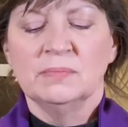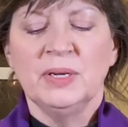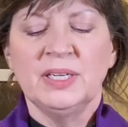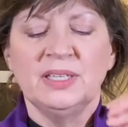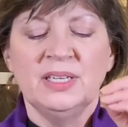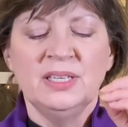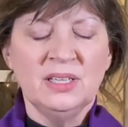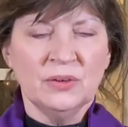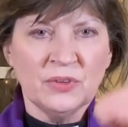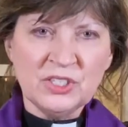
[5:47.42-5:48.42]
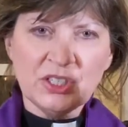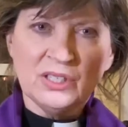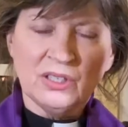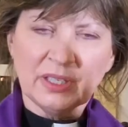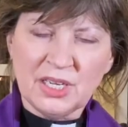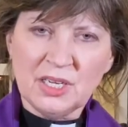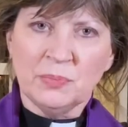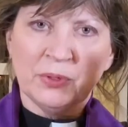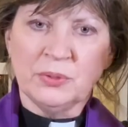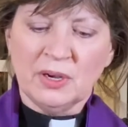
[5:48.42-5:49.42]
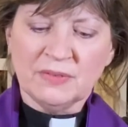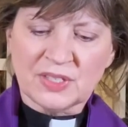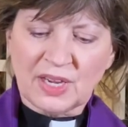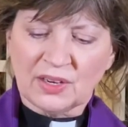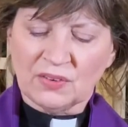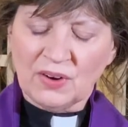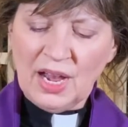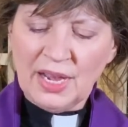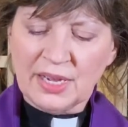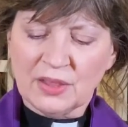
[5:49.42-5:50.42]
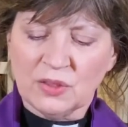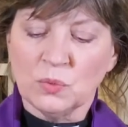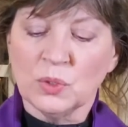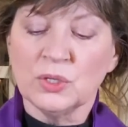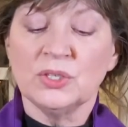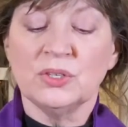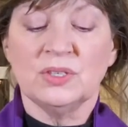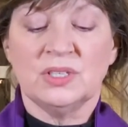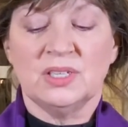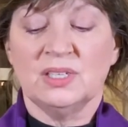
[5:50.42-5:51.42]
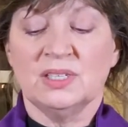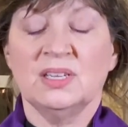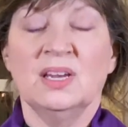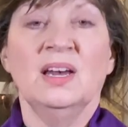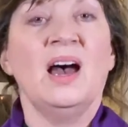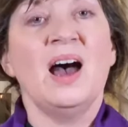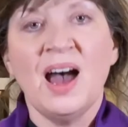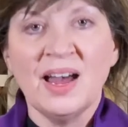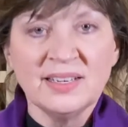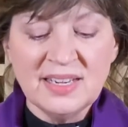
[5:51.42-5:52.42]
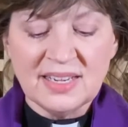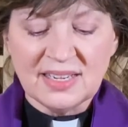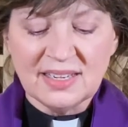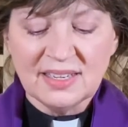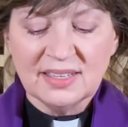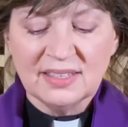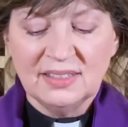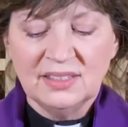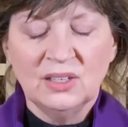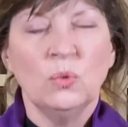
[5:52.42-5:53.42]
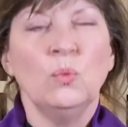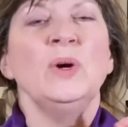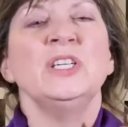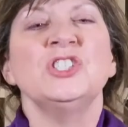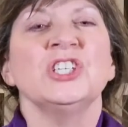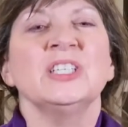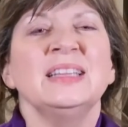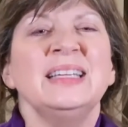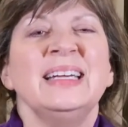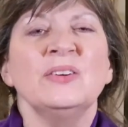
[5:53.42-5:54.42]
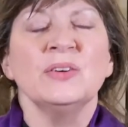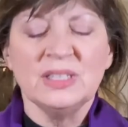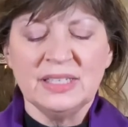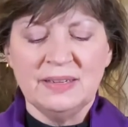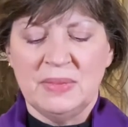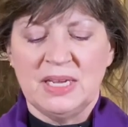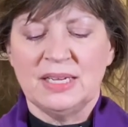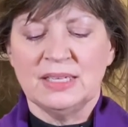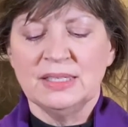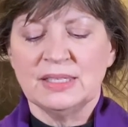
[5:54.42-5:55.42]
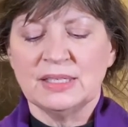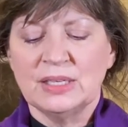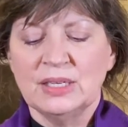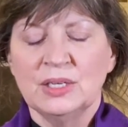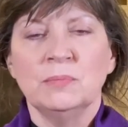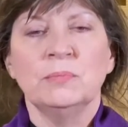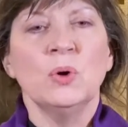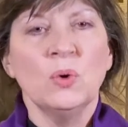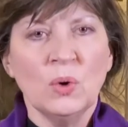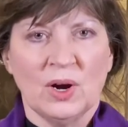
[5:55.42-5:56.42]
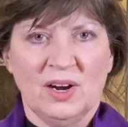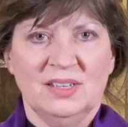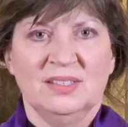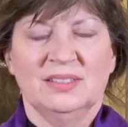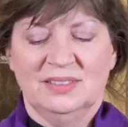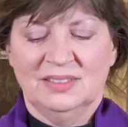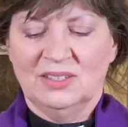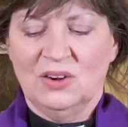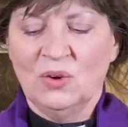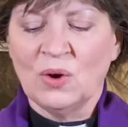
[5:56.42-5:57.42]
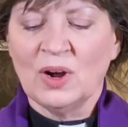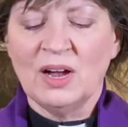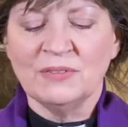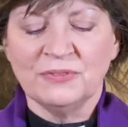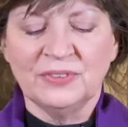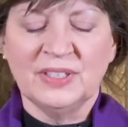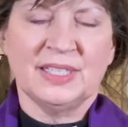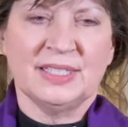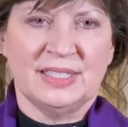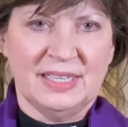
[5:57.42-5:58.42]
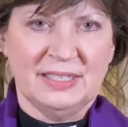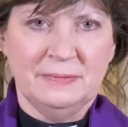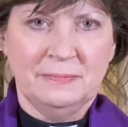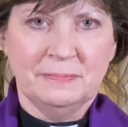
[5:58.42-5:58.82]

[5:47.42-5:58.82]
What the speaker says: But in the original Hebrew of Zechariah, the word used is ani, which literally means poor or afflicted.